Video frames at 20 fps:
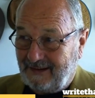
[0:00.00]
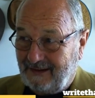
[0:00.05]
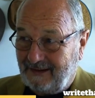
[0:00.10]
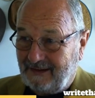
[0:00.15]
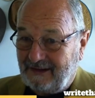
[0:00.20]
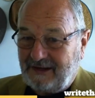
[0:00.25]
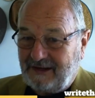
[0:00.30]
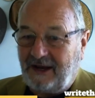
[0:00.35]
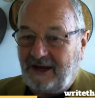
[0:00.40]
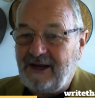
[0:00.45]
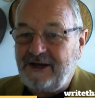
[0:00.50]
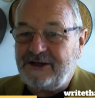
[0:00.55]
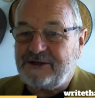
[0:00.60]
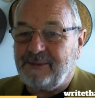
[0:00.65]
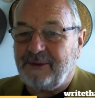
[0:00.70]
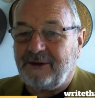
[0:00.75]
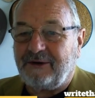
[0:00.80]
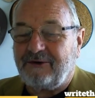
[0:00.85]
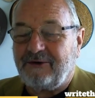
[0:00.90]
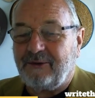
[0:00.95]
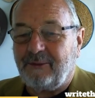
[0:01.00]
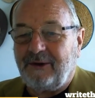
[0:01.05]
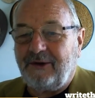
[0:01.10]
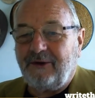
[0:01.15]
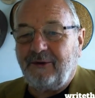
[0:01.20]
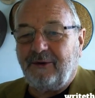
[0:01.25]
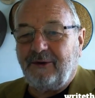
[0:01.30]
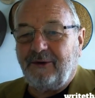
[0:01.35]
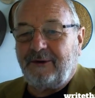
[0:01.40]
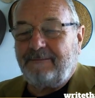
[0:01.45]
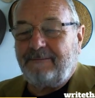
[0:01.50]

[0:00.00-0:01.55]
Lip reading: engagement, shall we call